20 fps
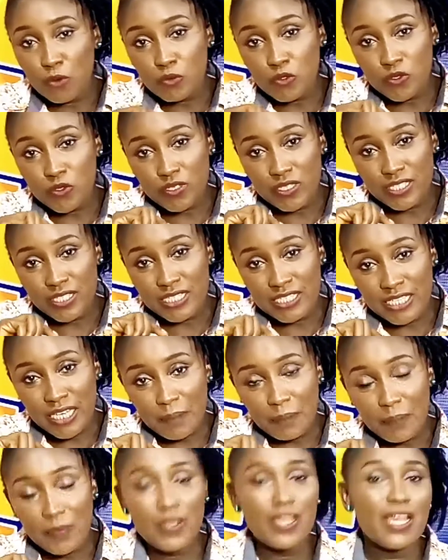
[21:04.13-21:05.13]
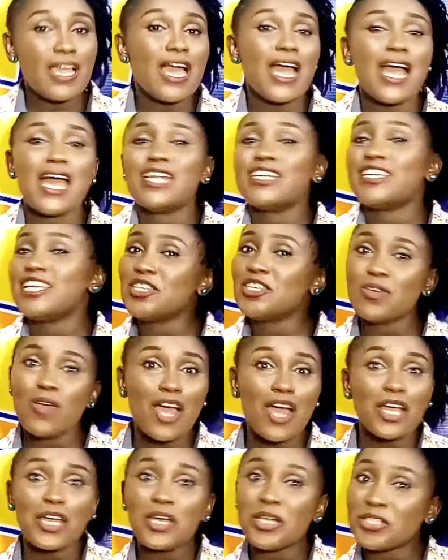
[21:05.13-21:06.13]
to the tip, and then you are
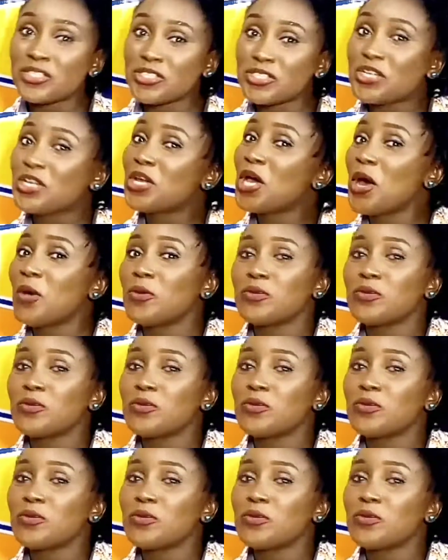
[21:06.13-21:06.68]
good to go.